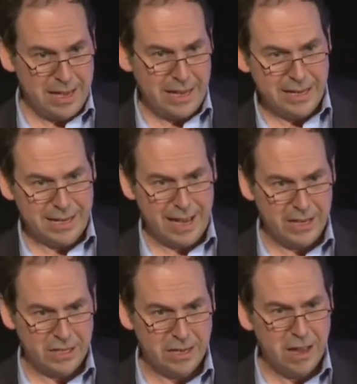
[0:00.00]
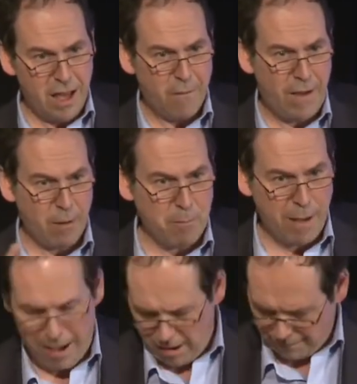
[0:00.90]
indication of how
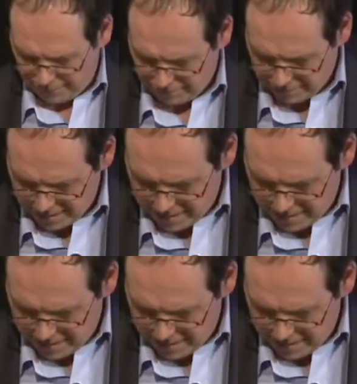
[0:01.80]
powerful